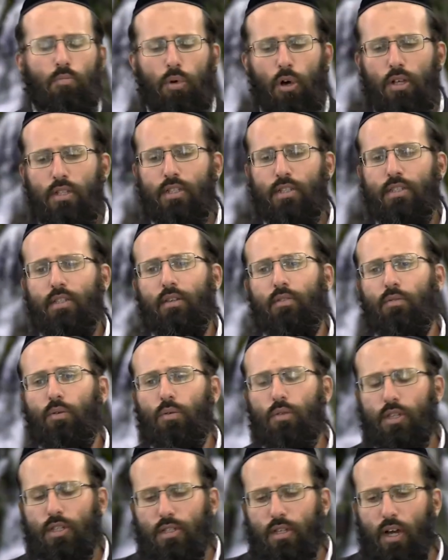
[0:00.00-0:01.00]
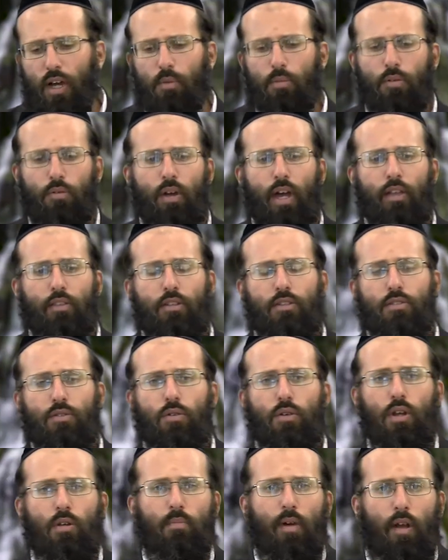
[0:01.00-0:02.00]
positive all the time throughout the
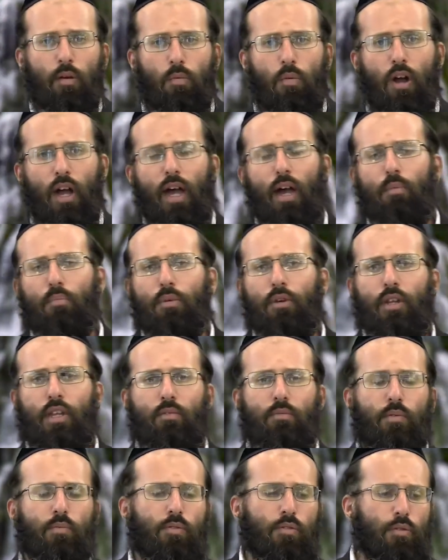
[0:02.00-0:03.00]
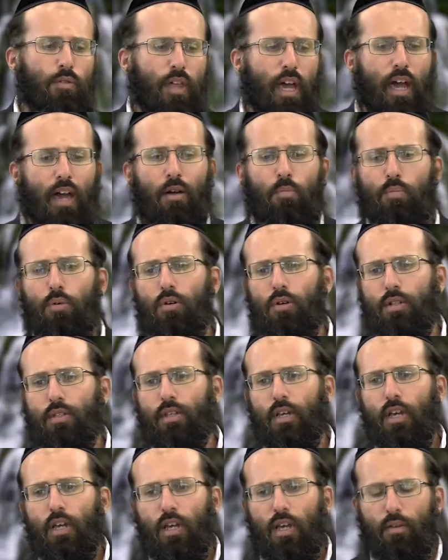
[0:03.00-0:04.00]
tour, no matter what happened, even through the airports.
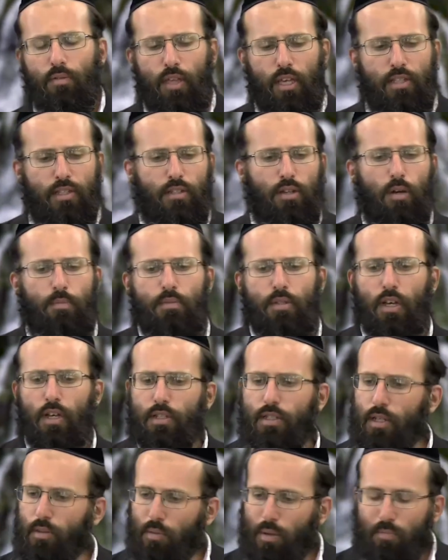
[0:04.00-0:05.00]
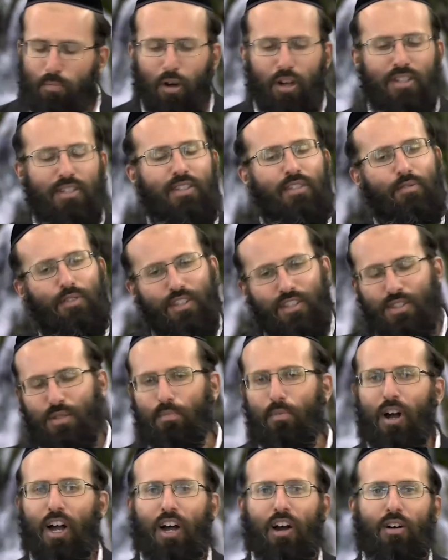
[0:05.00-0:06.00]
If they stopped us, he'd be positive, he'd
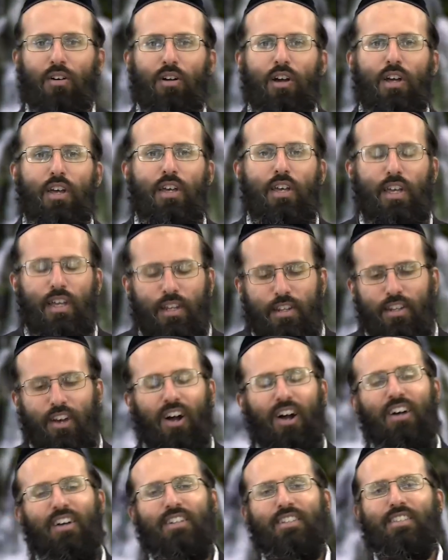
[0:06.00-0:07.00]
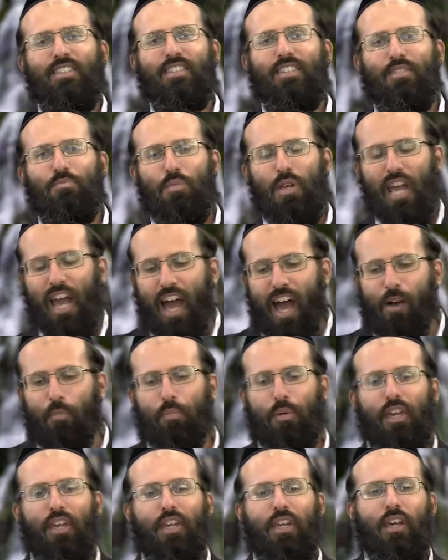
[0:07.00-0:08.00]
smile, he'd dance, he'd be
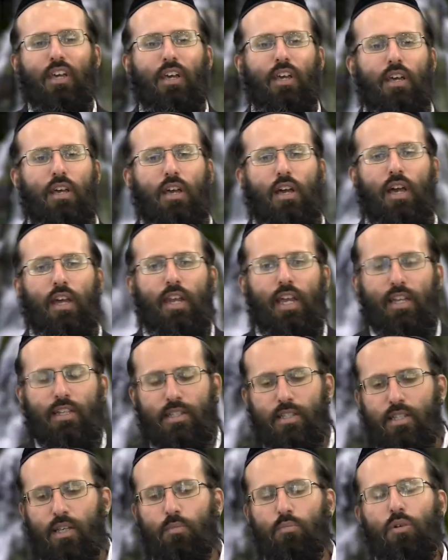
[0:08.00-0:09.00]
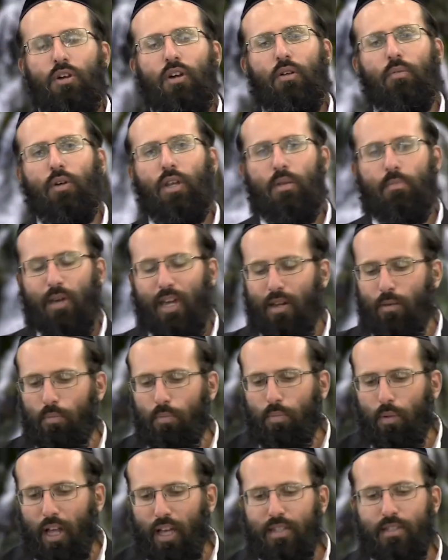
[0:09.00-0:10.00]
happy. And that simcha, when he made a
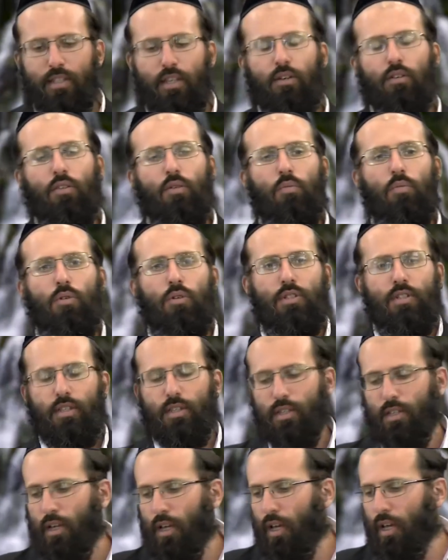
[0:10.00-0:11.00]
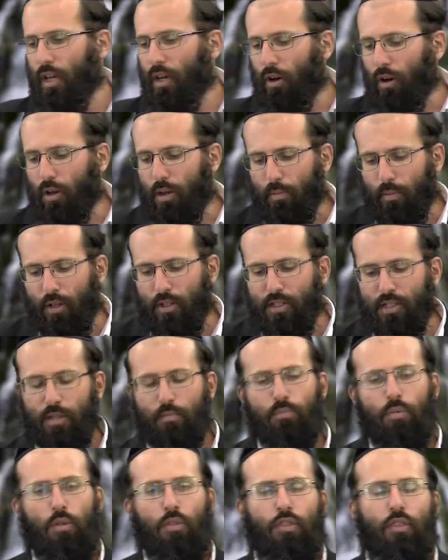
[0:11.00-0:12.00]
blessing on the water, on the most
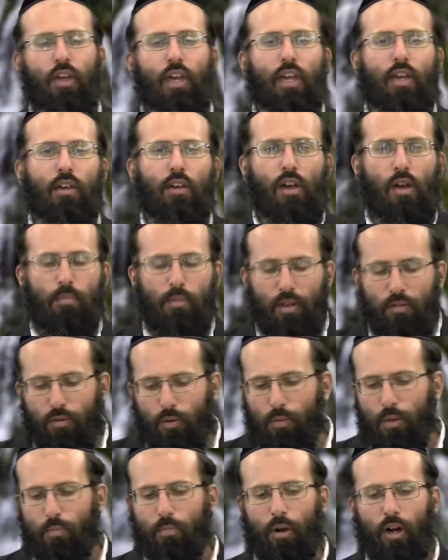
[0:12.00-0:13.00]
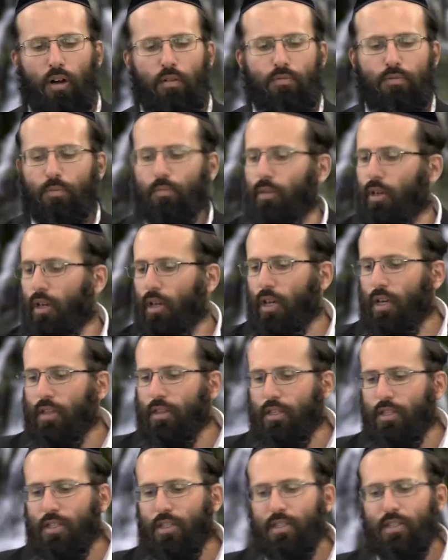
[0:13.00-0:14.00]
simple thing coming from the bathroom,
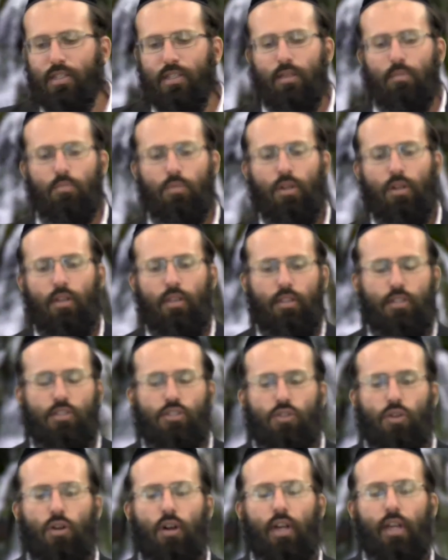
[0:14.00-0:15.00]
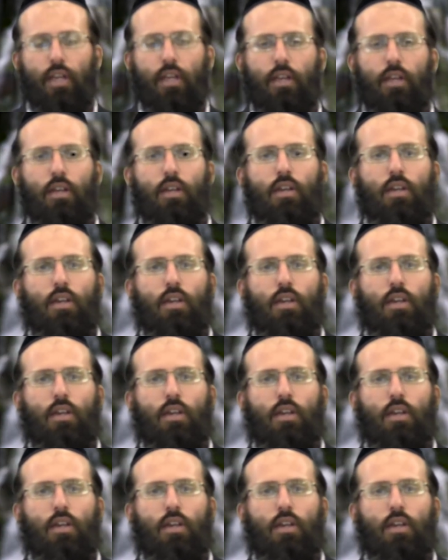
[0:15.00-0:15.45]
the simcha, the joy,